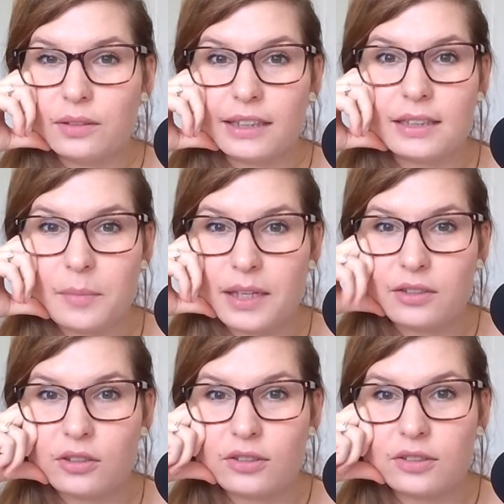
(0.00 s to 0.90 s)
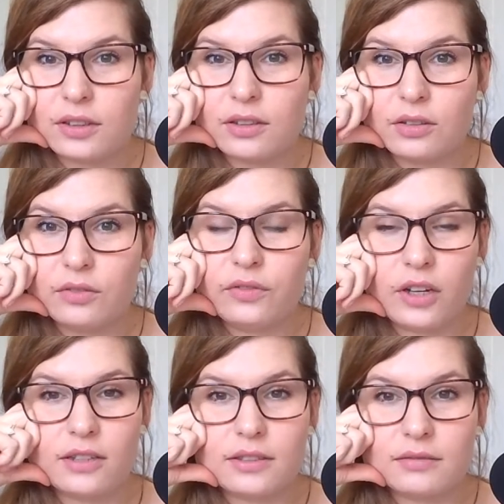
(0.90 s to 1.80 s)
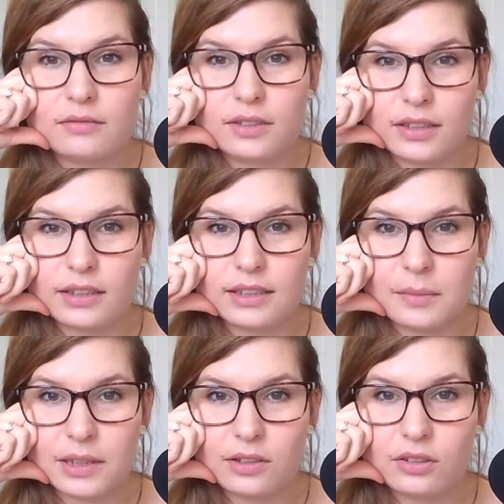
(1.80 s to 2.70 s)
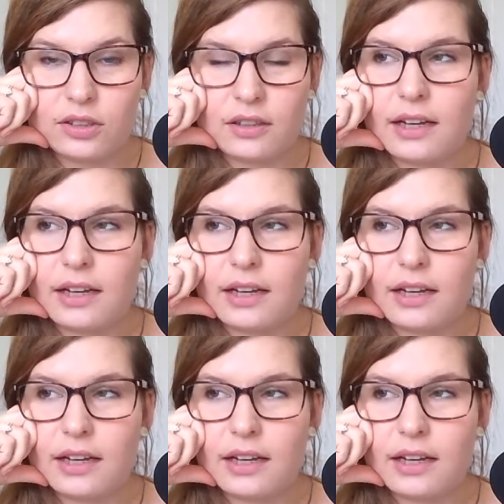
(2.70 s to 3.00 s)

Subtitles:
Like, to be a doctor, you first study to be a doctor.